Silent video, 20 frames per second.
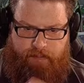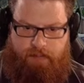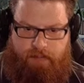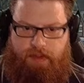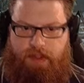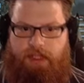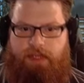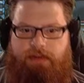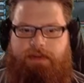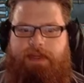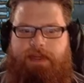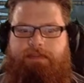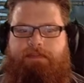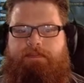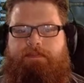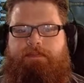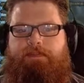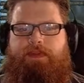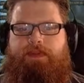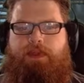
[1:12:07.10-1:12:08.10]
Alright,
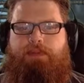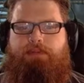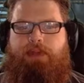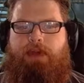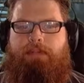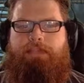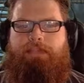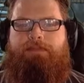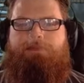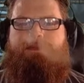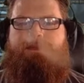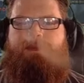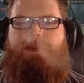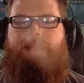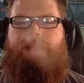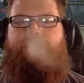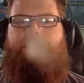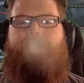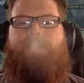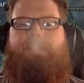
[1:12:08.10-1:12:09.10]
no problem.
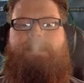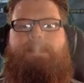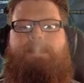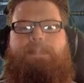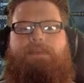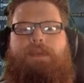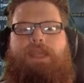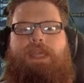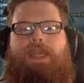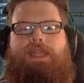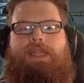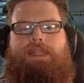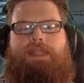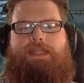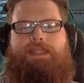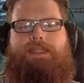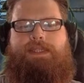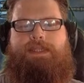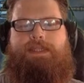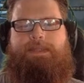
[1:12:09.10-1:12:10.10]
We got
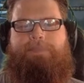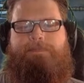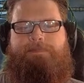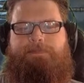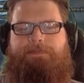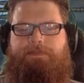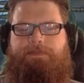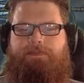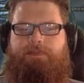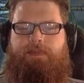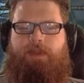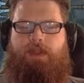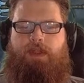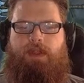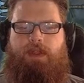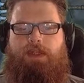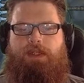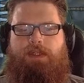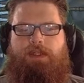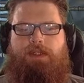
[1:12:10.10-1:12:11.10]
this.
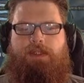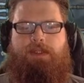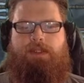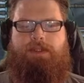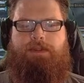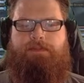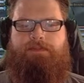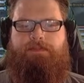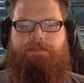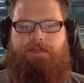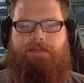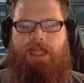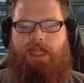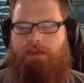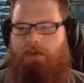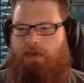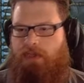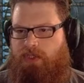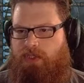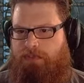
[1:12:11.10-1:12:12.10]
Now that
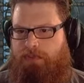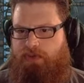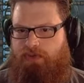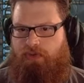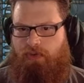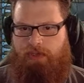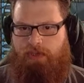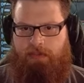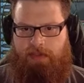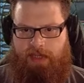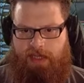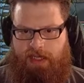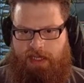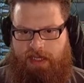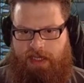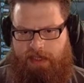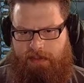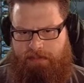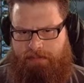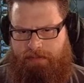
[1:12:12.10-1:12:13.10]
we've got some petroleum online, I
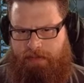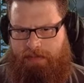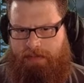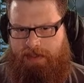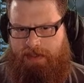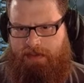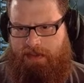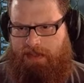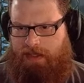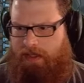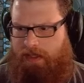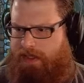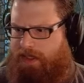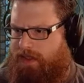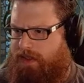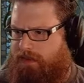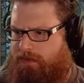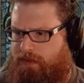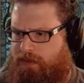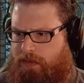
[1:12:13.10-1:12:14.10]
can probably do it a lot
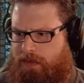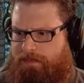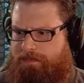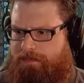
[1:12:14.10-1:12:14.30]
easier as well.